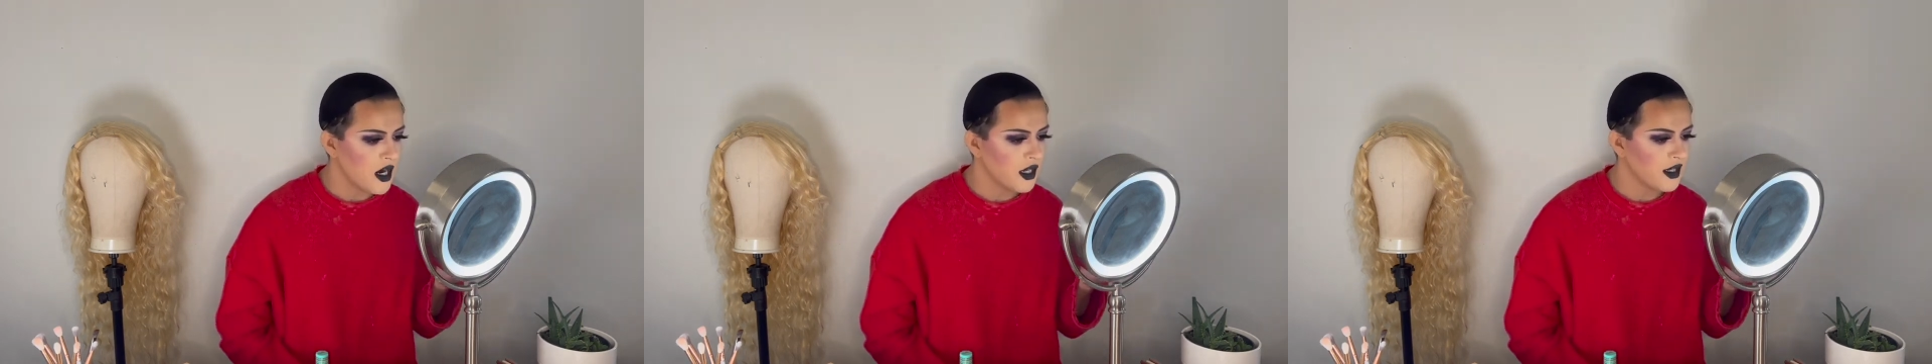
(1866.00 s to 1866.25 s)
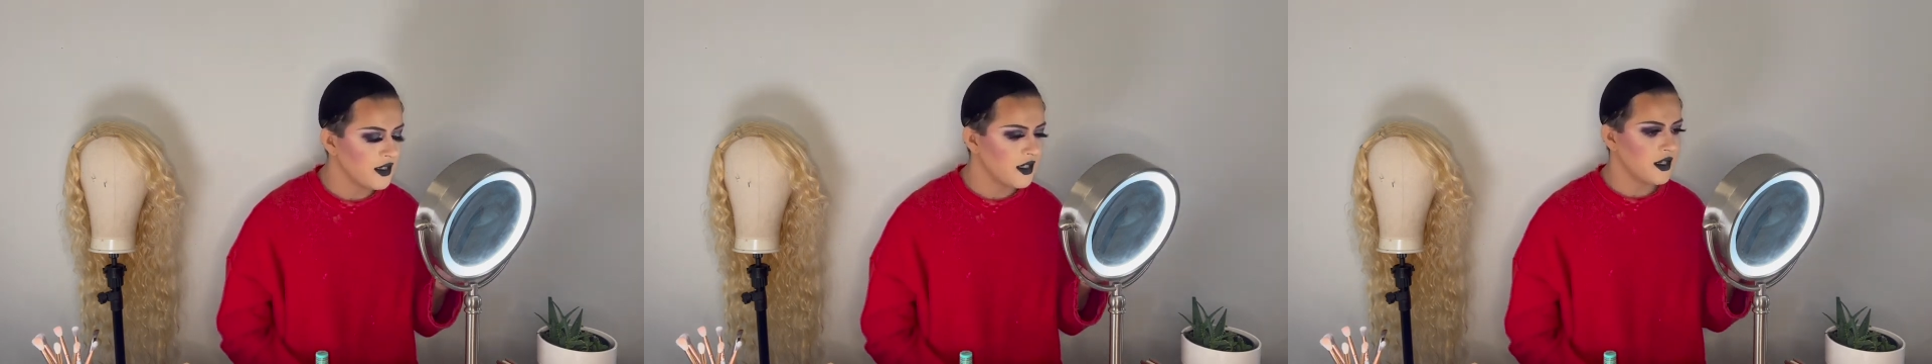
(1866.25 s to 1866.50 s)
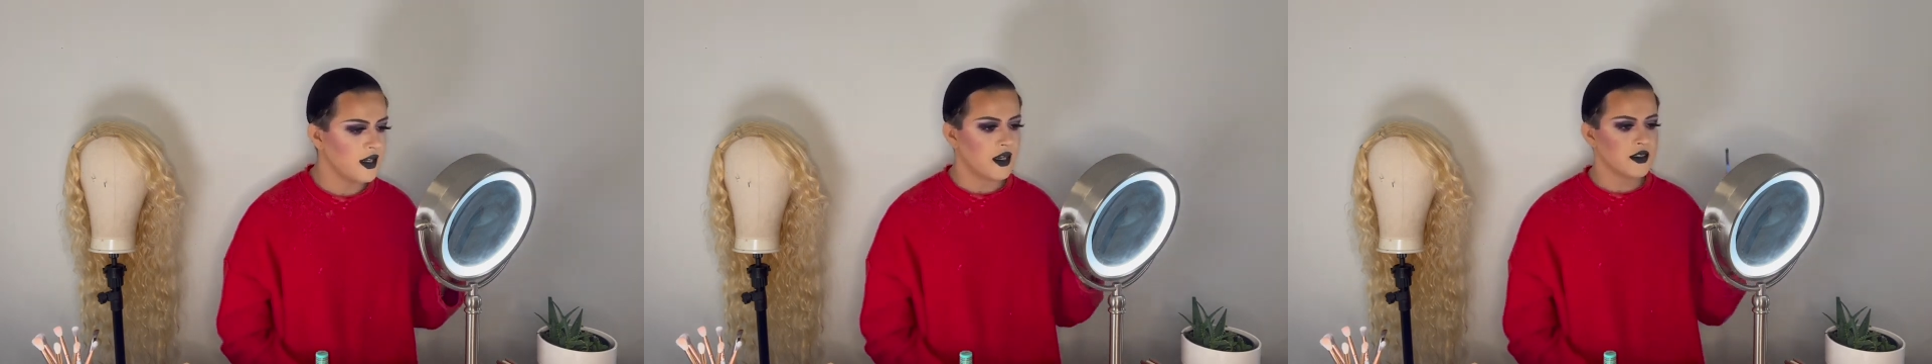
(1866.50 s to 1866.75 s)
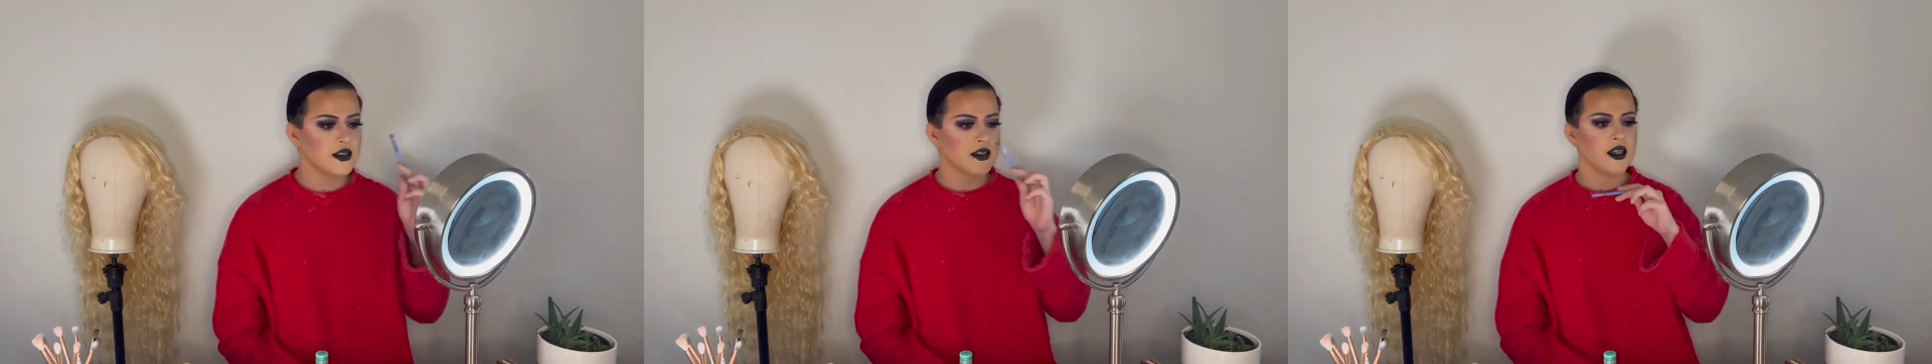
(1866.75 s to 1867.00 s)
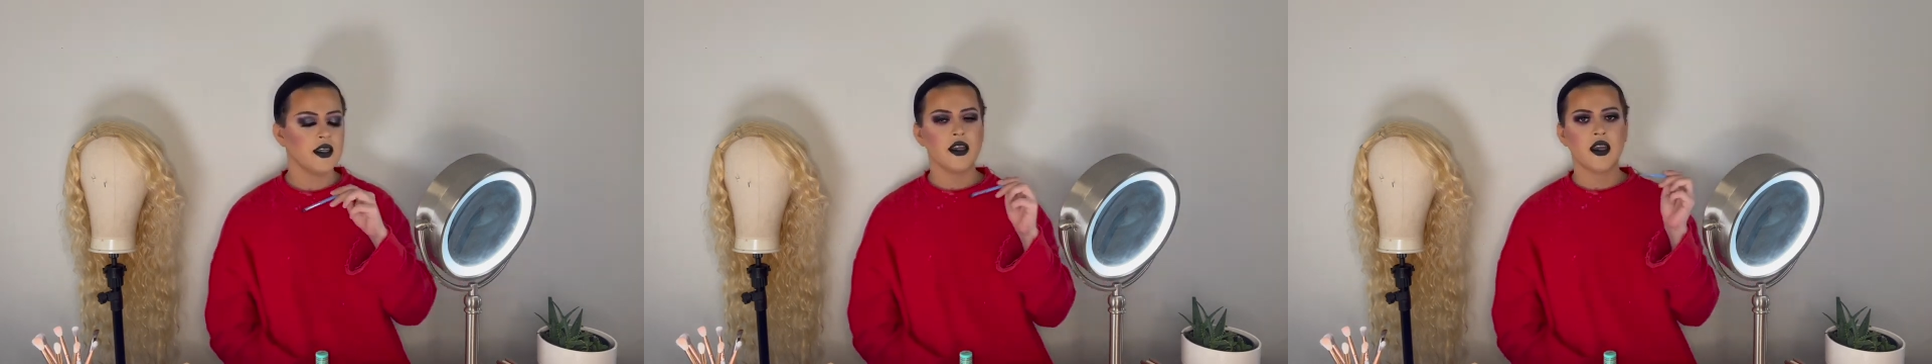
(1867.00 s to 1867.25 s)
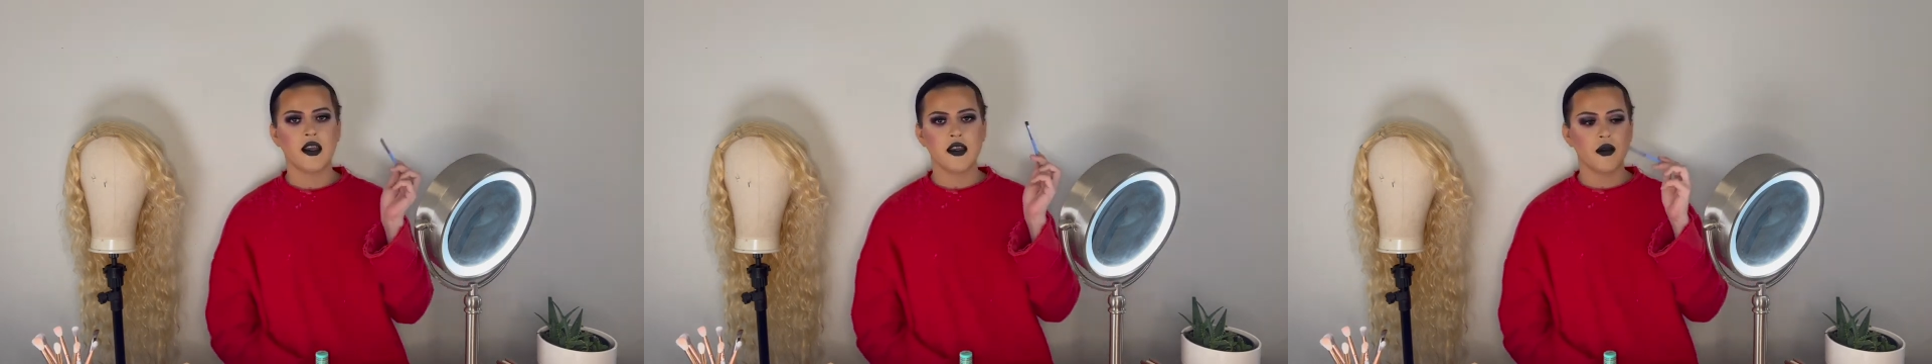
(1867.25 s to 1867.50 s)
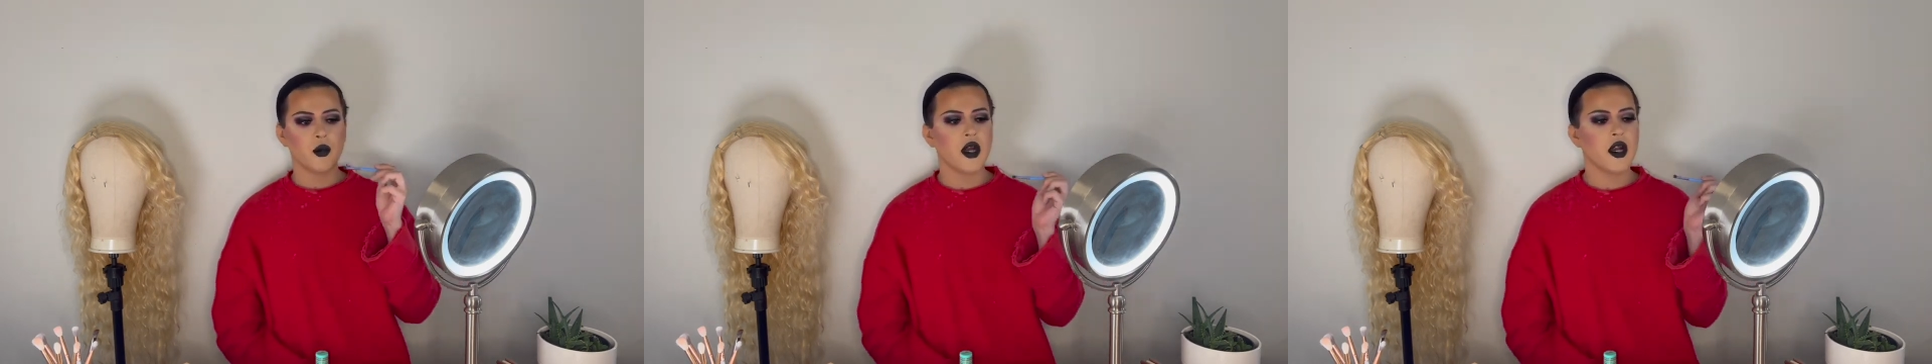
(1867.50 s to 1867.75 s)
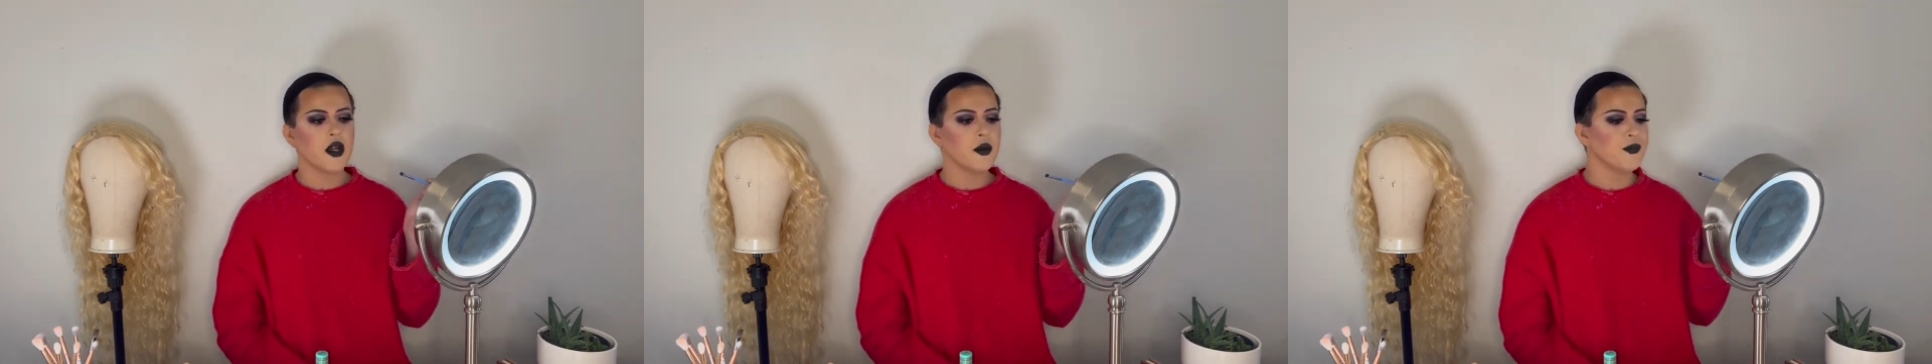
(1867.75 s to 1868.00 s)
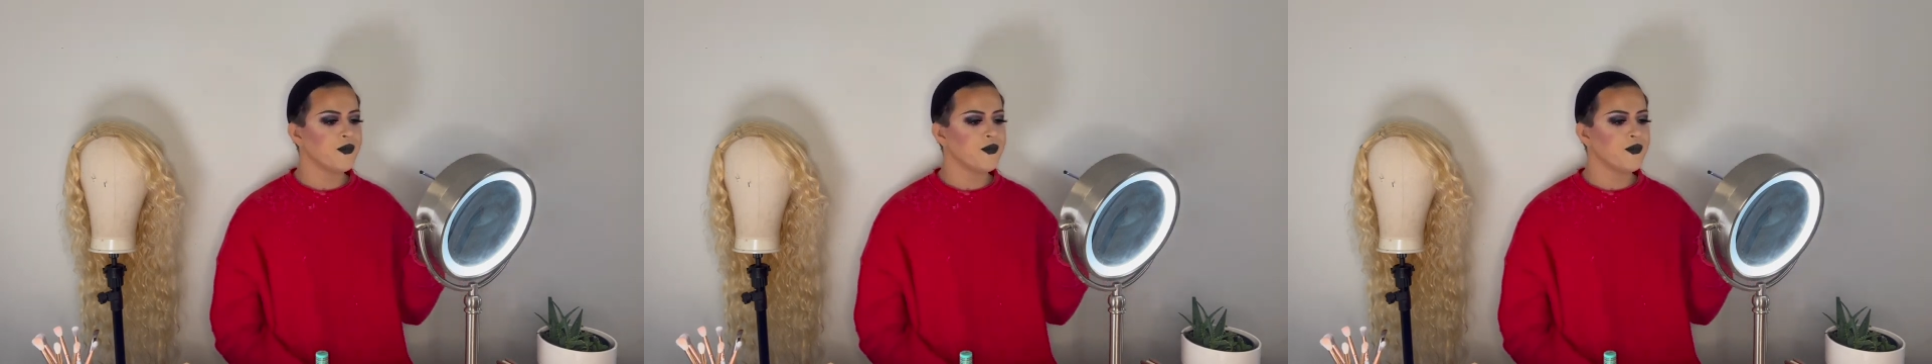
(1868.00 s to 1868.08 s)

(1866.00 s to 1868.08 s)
It did not stain anywhere